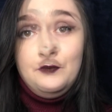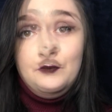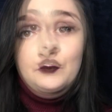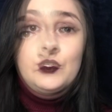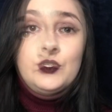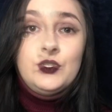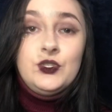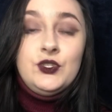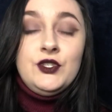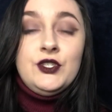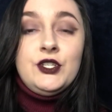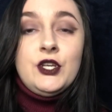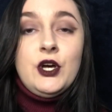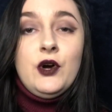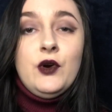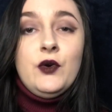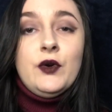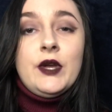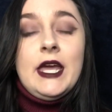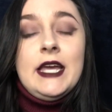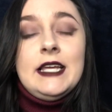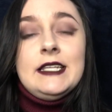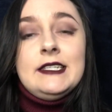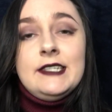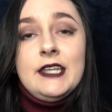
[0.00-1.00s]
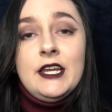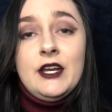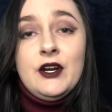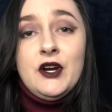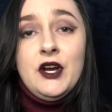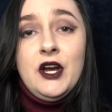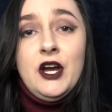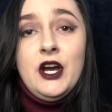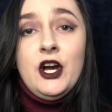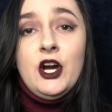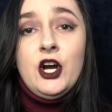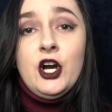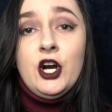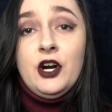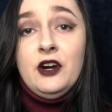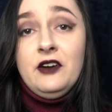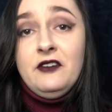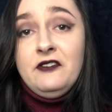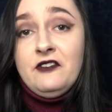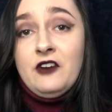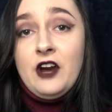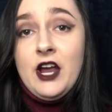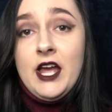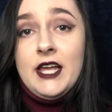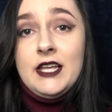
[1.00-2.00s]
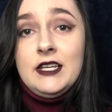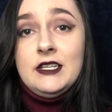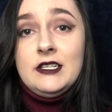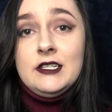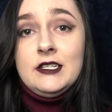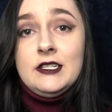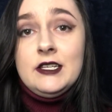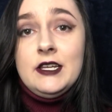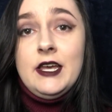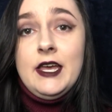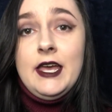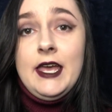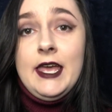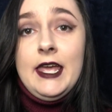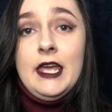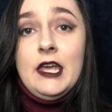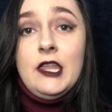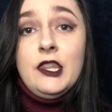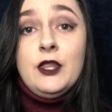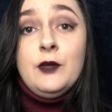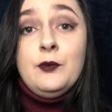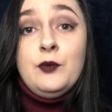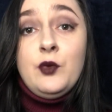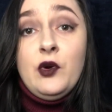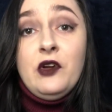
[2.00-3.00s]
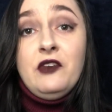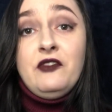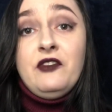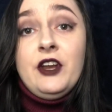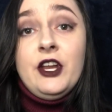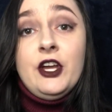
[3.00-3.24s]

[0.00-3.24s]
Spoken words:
So Kaysera, her friend, and the boyfriend and